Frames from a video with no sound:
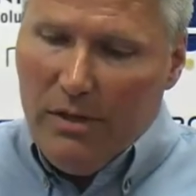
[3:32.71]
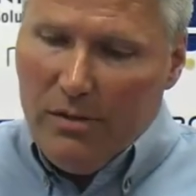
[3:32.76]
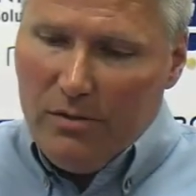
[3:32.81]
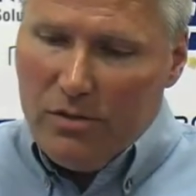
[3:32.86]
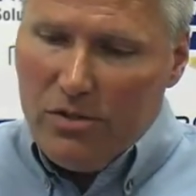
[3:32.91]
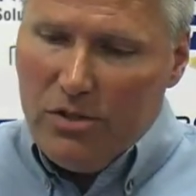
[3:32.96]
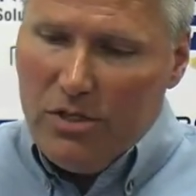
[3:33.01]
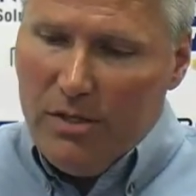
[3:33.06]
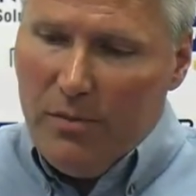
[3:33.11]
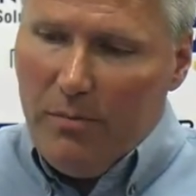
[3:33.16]

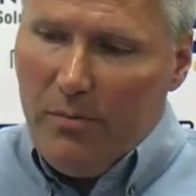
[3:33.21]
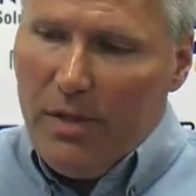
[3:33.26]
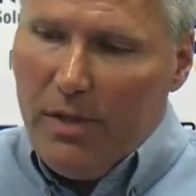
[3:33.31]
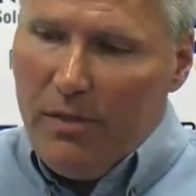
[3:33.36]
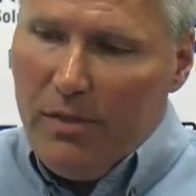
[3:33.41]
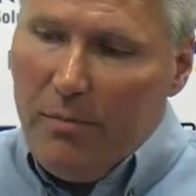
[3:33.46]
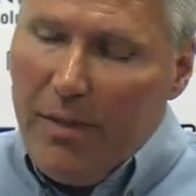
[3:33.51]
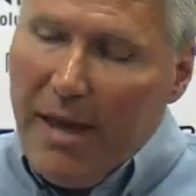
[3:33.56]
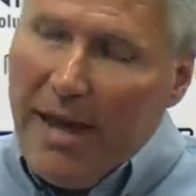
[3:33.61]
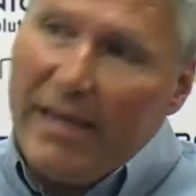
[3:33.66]
the ship,
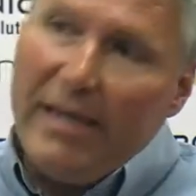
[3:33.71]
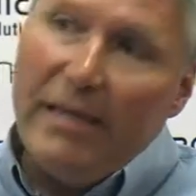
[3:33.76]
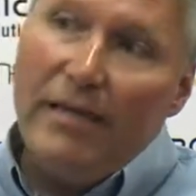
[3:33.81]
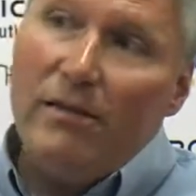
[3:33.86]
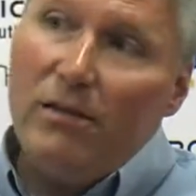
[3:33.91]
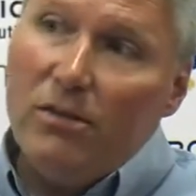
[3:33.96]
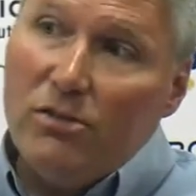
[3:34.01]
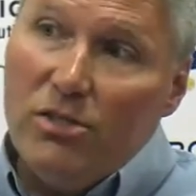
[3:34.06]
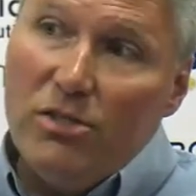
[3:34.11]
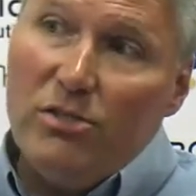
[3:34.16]
and the
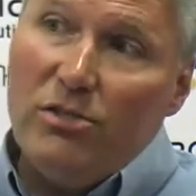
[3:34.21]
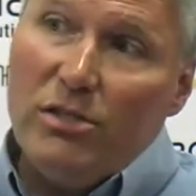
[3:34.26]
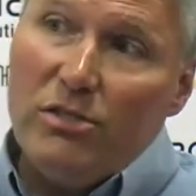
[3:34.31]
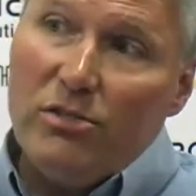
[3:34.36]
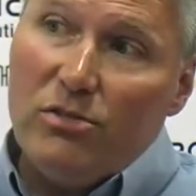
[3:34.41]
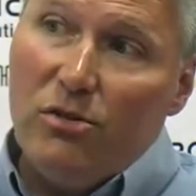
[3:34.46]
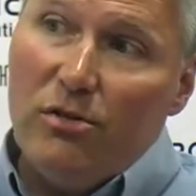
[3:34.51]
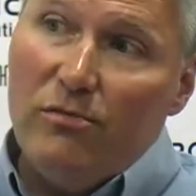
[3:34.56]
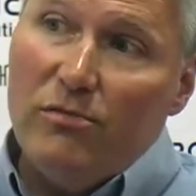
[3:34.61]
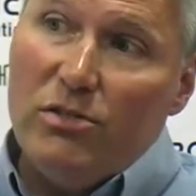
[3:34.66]
back-end
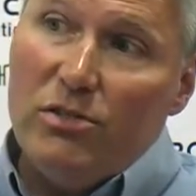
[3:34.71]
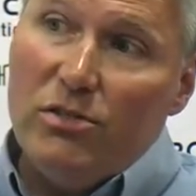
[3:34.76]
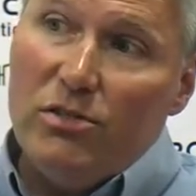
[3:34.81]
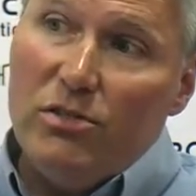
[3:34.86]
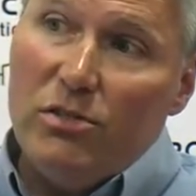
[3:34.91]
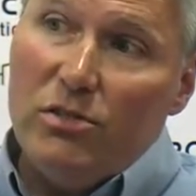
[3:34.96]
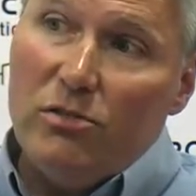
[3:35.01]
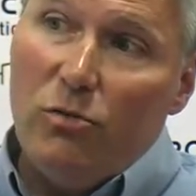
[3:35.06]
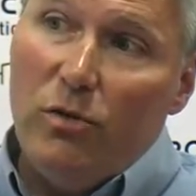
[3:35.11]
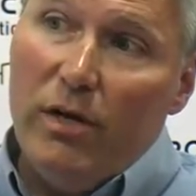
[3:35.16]
logistics
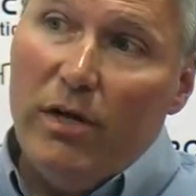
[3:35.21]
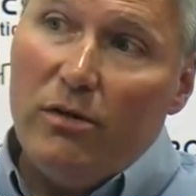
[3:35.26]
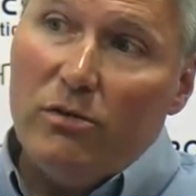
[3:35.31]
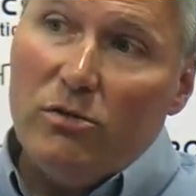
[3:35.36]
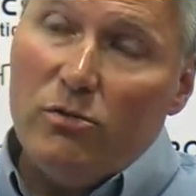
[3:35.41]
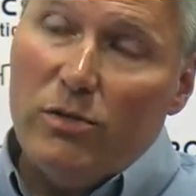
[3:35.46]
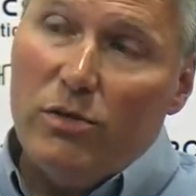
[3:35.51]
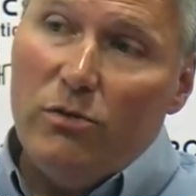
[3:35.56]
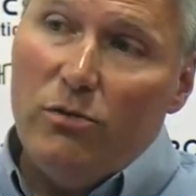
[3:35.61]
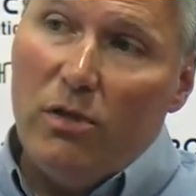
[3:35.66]
services as well,
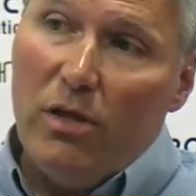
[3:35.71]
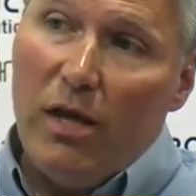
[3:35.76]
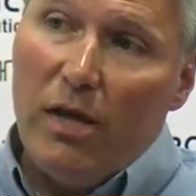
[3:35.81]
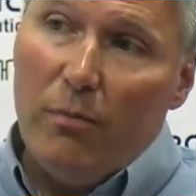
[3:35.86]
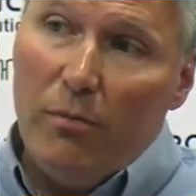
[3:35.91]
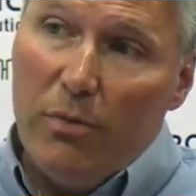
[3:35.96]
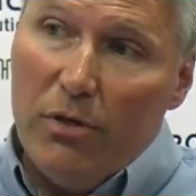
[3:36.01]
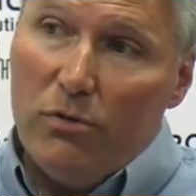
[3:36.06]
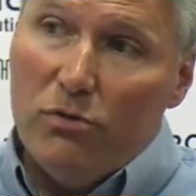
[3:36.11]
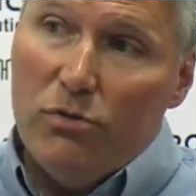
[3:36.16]
as we do a lot
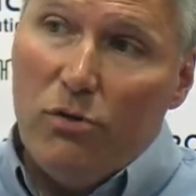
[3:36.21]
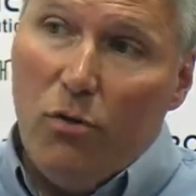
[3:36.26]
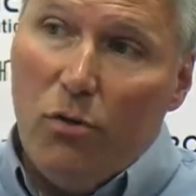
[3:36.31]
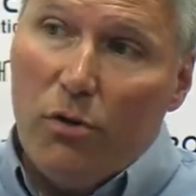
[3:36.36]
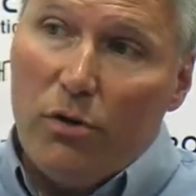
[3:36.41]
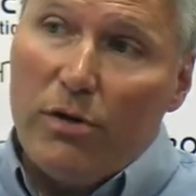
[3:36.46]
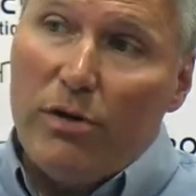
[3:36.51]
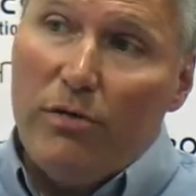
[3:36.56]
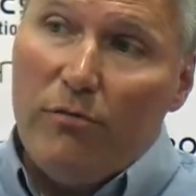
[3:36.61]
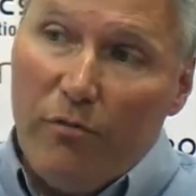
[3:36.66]
of
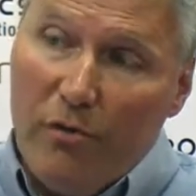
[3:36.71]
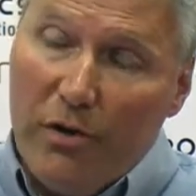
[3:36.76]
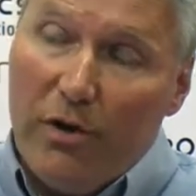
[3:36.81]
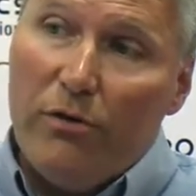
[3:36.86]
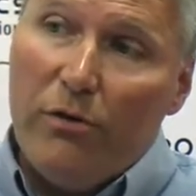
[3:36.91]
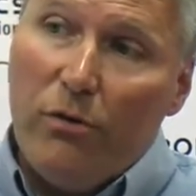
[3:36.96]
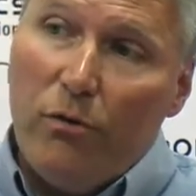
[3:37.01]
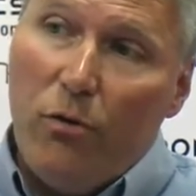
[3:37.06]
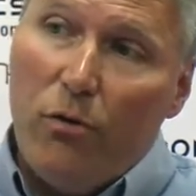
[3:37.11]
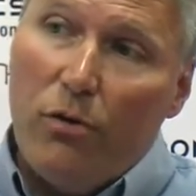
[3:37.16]
build-to-order,
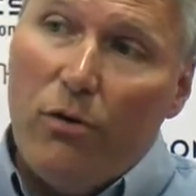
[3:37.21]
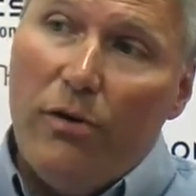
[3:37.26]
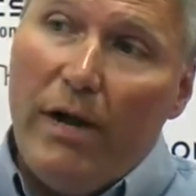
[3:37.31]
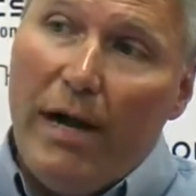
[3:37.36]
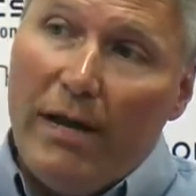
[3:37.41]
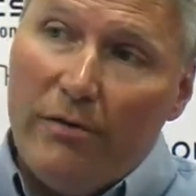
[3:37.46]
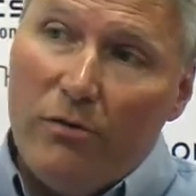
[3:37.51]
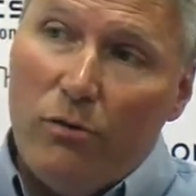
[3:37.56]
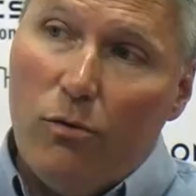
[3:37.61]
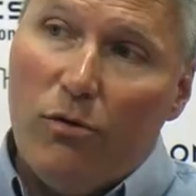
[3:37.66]
configure-to-order
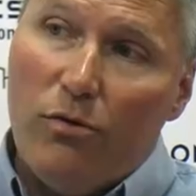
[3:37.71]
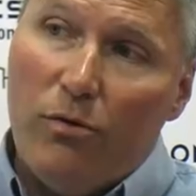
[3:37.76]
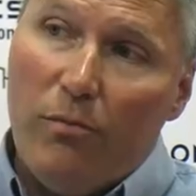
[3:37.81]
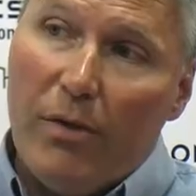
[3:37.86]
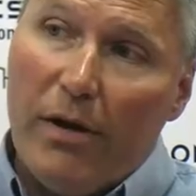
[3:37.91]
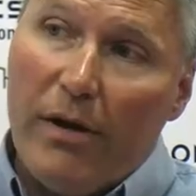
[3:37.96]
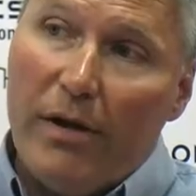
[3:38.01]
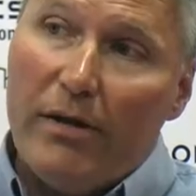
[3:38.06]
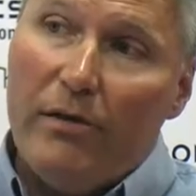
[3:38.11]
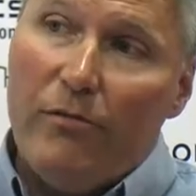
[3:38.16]
out of North
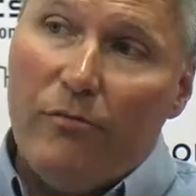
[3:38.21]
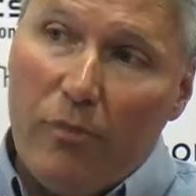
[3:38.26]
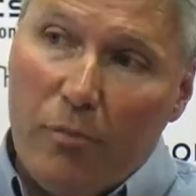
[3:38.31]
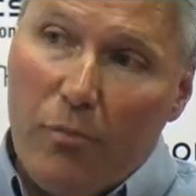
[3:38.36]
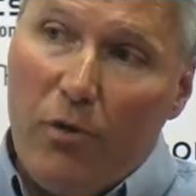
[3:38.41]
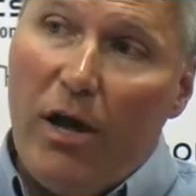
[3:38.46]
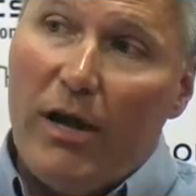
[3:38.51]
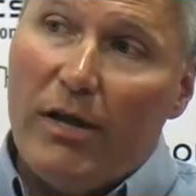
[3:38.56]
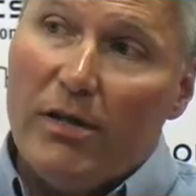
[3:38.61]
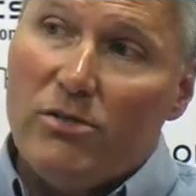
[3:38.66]
America for
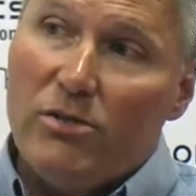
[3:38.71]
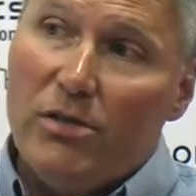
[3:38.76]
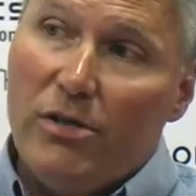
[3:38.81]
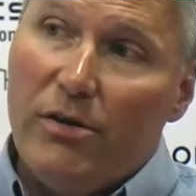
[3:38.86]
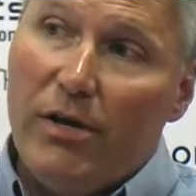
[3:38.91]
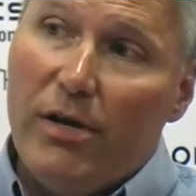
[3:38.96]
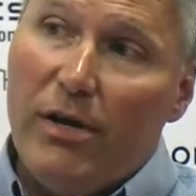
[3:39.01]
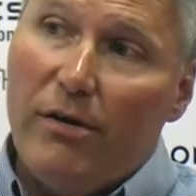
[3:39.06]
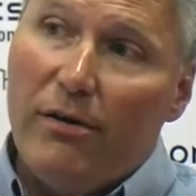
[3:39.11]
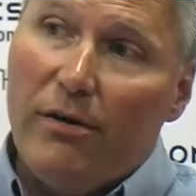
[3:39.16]
products that
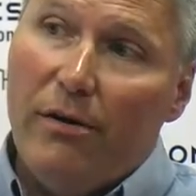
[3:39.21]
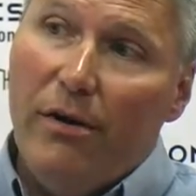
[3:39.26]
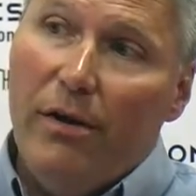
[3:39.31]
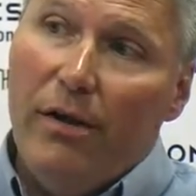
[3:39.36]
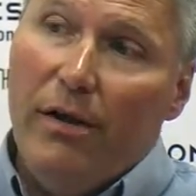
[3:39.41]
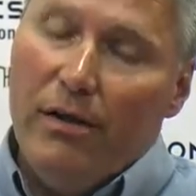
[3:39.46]
are here.